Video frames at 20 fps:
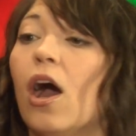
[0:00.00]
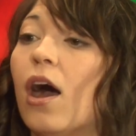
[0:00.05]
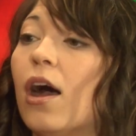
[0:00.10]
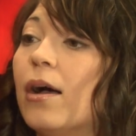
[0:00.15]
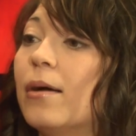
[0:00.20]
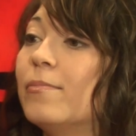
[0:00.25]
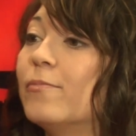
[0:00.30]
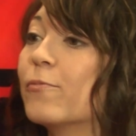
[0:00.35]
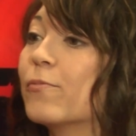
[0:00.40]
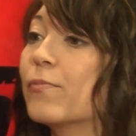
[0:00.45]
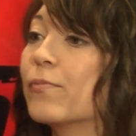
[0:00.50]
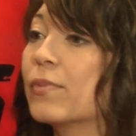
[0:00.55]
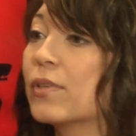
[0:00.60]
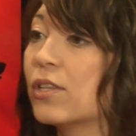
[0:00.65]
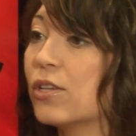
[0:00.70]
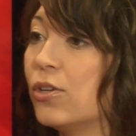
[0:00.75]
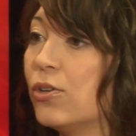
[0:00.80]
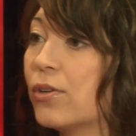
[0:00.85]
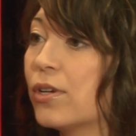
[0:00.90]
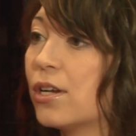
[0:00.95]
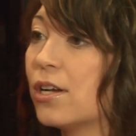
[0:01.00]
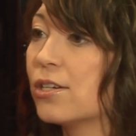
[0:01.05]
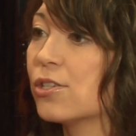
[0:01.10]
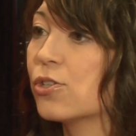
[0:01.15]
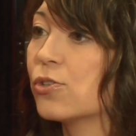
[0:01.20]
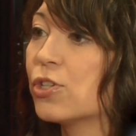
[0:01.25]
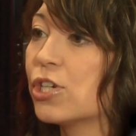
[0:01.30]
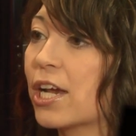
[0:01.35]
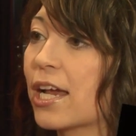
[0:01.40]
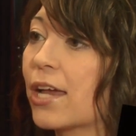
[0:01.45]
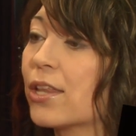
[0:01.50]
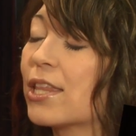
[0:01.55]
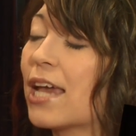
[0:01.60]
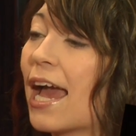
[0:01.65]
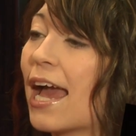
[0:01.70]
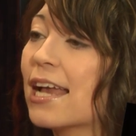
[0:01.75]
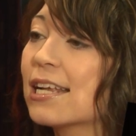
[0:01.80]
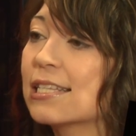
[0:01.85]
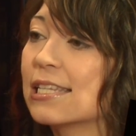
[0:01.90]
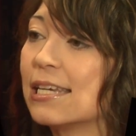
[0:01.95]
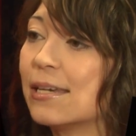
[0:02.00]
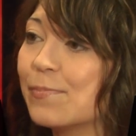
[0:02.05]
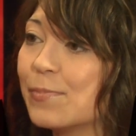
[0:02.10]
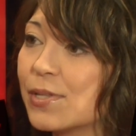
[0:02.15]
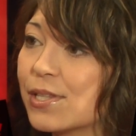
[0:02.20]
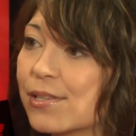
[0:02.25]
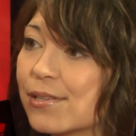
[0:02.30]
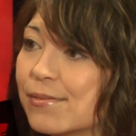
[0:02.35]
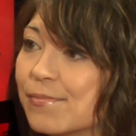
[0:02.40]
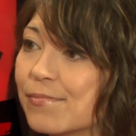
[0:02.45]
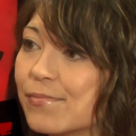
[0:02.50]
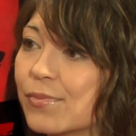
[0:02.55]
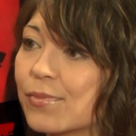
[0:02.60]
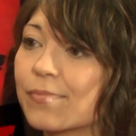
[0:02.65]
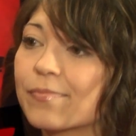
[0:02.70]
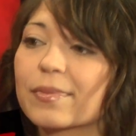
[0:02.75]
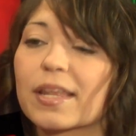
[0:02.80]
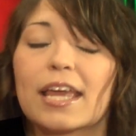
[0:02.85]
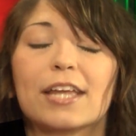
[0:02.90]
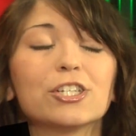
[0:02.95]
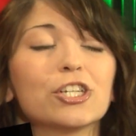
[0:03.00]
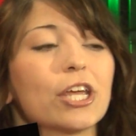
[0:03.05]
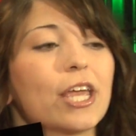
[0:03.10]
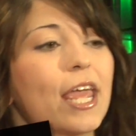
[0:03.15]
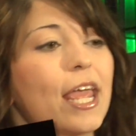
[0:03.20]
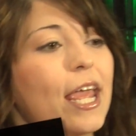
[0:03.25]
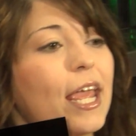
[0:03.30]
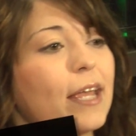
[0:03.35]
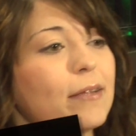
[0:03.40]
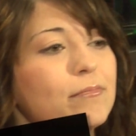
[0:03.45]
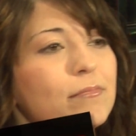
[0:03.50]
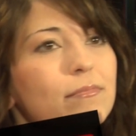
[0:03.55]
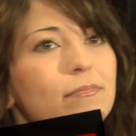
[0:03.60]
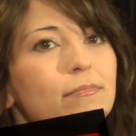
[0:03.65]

um, you can also check out the hack tips, H A K